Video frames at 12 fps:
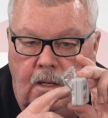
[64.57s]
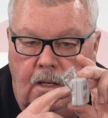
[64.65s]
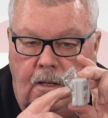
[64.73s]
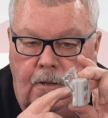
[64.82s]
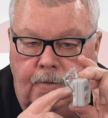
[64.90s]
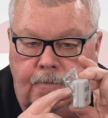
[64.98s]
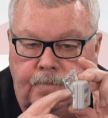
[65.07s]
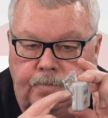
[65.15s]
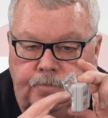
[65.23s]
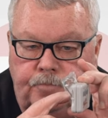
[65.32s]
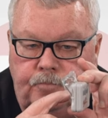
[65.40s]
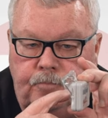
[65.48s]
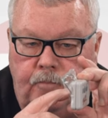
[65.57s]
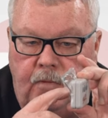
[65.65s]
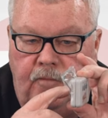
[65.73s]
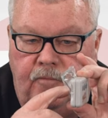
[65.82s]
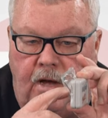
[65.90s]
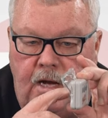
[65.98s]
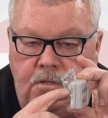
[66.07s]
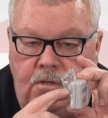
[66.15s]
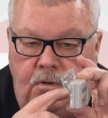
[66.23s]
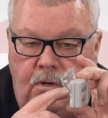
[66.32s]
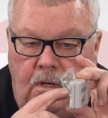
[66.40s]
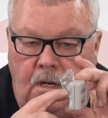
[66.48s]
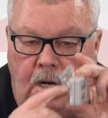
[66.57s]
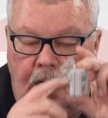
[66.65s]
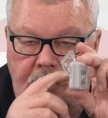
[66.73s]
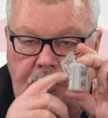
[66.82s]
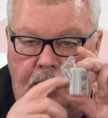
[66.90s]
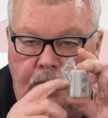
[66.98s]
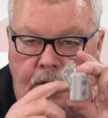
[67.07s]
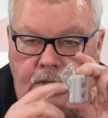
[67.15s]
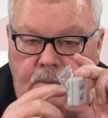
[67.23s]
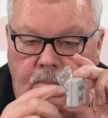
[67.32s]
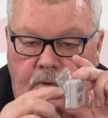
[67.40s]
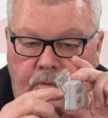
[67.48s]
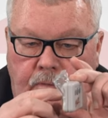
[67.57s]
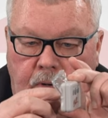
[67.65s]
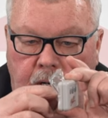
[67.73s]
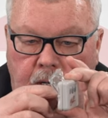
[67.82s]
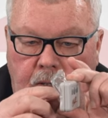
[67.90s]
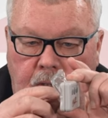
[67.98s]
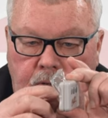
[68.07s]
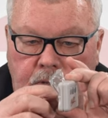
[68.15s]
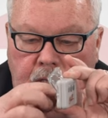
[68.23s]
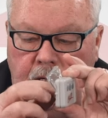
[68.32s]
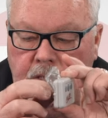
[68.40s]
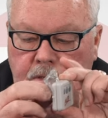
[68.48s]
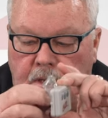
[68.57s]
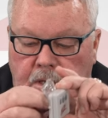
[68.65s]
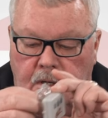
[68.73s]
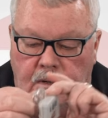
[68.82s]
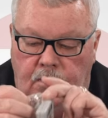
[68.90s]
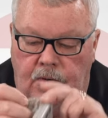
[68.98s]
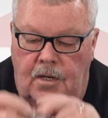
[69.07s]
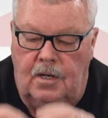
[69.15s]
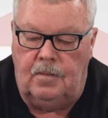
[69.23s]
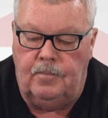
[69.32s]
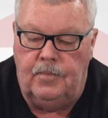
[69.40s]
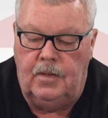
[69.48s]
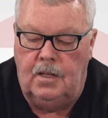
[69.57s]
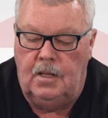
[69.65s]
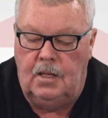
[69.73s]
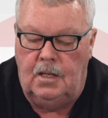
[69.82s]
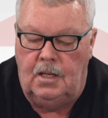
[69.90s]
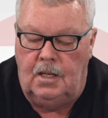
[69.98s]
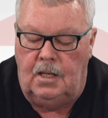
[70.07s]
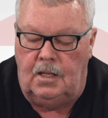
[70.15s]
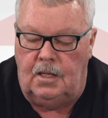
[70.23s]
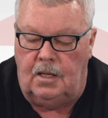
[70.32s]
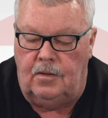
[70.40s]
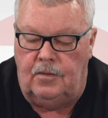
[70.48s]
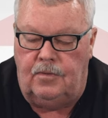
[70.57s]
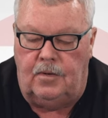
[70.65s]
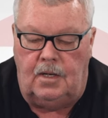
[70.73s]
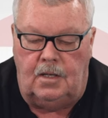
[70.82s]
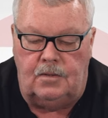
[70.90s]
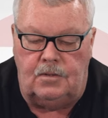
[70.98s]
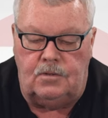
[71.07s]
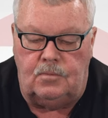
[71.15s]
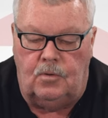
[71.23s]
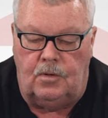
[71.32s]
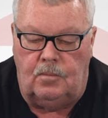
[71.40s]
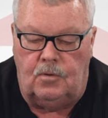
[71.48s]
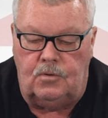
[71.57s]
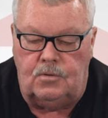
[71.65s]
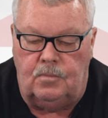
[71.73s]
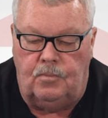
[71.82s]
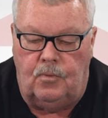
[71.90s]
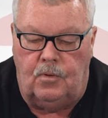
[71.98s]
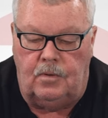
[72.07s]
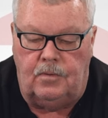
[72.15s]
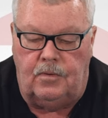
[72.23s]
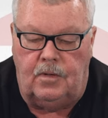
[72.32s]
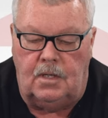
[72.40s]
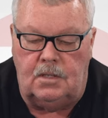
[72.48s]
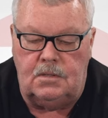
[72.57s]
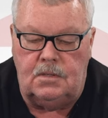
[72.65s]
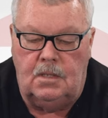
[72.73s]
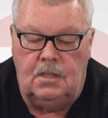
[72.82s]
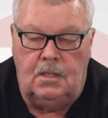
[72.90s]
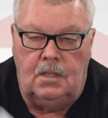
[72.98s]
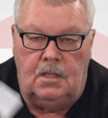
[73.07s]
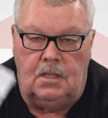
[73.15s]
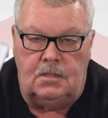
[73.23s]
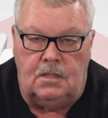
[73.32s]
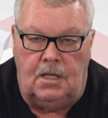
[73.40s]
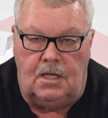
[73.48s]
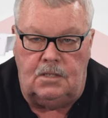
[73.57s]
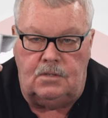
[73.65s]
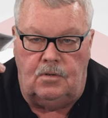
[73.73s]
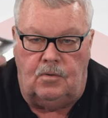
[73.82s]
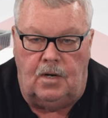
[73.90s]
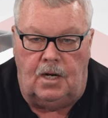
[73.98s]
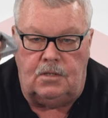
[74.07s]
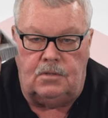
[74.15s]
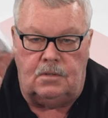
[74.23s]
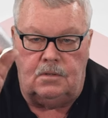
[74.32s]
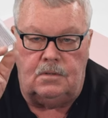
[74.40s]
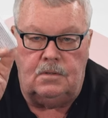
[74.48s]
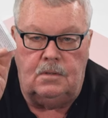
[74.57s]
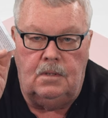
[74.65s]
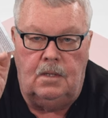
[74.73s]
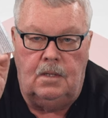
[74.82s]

uh, visor in your car so it doesn't move around, it'll stay secured there. The other thing, and this is one of the most important things, is it has directions.